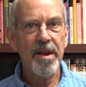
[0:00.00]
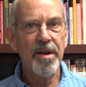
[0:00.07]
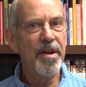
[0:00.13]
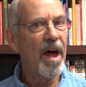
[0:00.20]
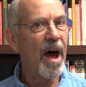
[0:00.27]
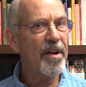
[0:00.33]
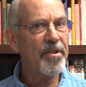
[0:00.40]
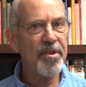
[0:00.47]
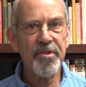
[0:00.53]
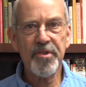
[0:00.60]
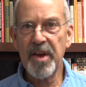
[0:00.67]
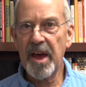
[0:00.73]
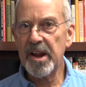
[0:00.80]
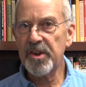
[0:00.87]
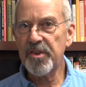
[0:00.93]
not to
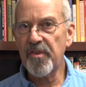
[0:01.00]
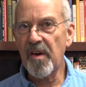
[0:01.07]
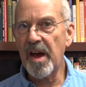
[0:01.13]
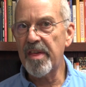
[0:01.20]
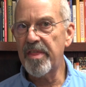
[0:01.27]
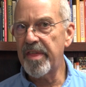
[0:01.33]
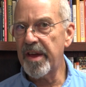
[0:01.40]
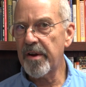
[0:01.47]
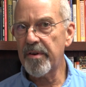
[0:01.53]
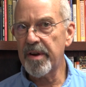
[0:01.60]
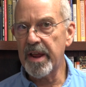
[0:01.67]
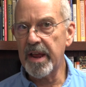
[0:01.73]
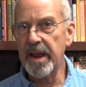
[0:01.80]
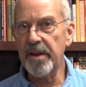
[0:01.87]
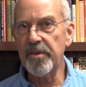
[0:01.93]
satisfy their
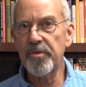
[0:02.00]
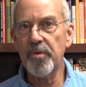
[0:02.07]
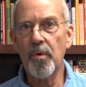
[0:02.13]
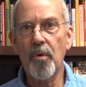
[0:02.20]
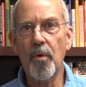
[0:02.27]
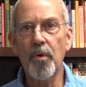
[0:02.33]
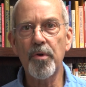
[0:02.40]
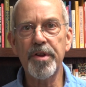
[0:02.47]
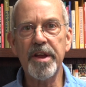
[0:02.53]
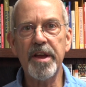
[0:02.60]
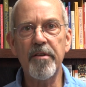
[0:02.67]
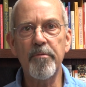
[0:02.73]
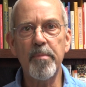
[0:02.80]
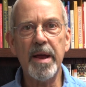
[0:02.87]
needs or to give